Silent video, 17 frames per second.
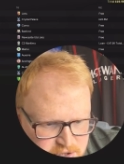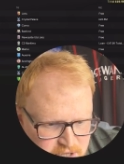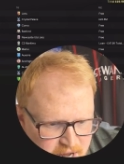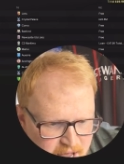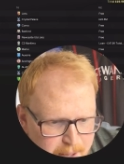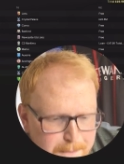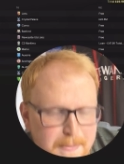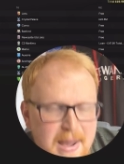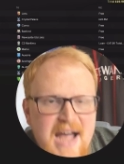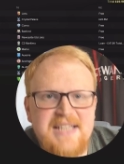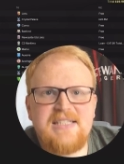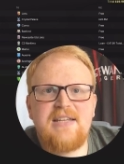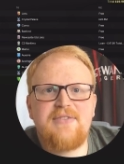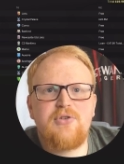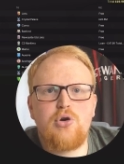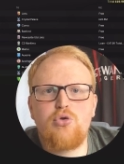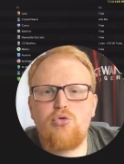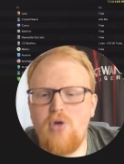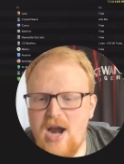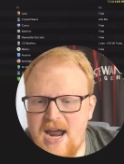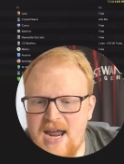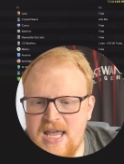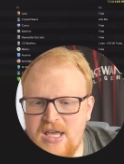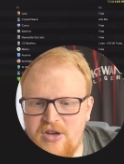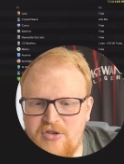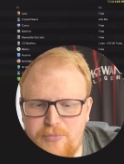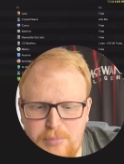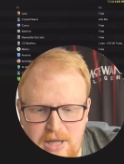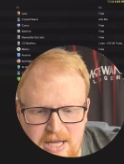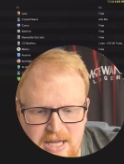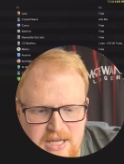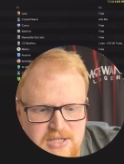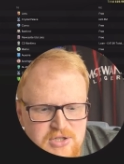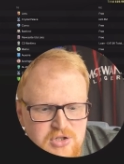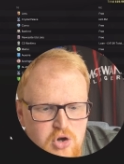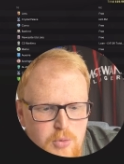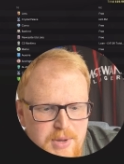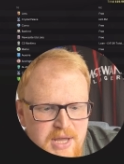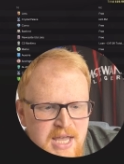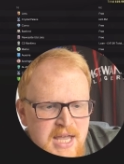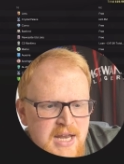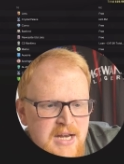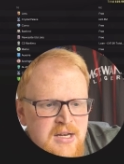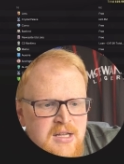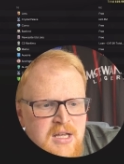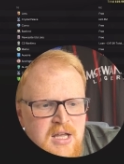a massive array of players coming in